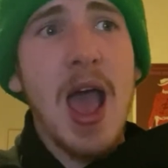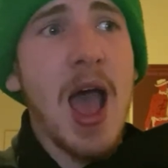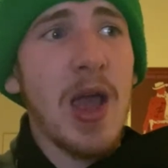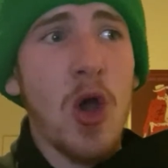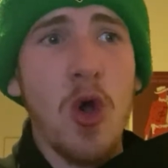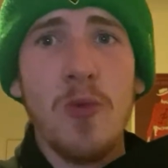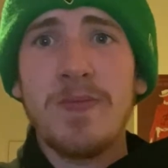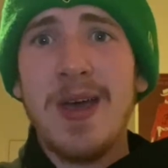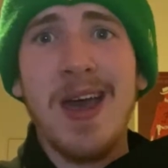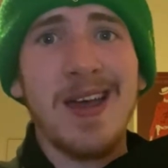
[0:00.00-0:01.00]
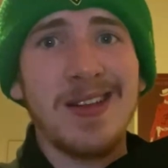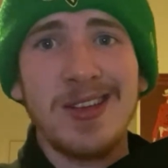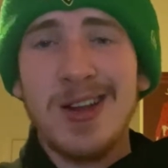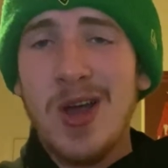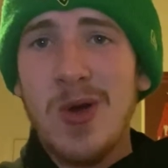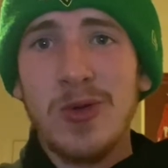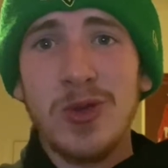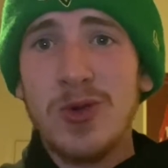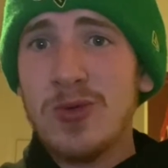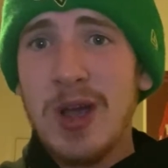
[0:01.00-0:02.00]
I hope that, you know,
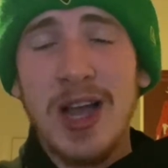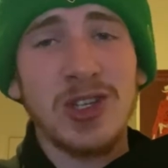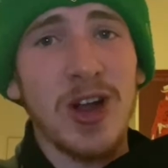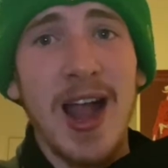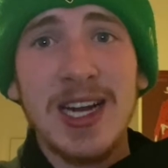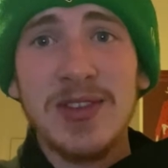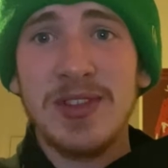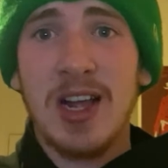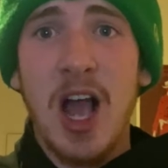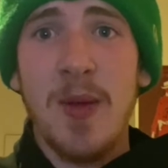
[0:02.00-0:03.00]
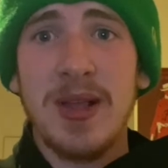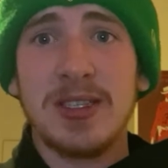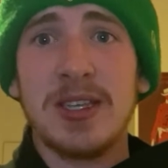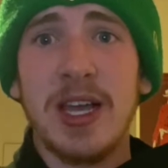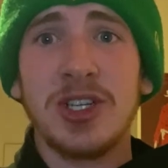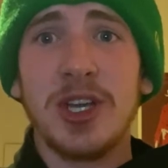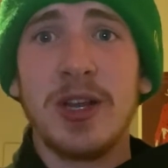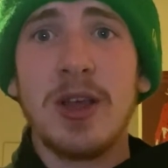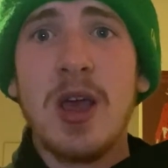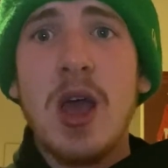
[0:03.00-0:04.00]
you guys are active in the comments
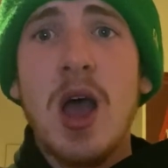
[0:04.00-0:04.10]
section.